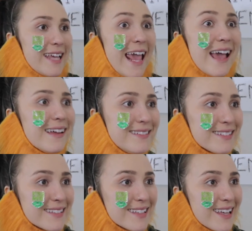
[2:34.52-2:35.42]
And
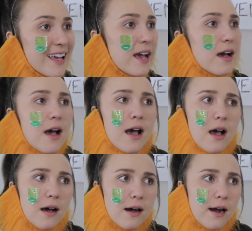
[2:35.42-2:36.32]

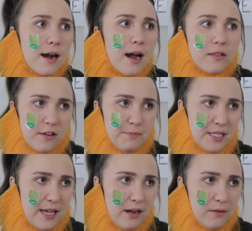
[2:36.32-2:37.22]
I love
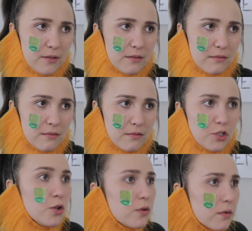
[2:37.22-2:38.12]
potatoes.
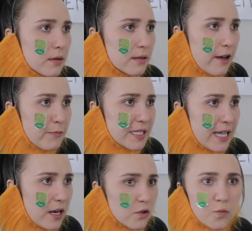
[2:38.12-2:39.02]
You love
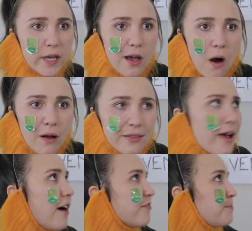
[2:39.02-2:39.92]
potatoes, we all
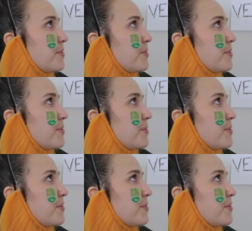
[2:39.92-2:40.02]
love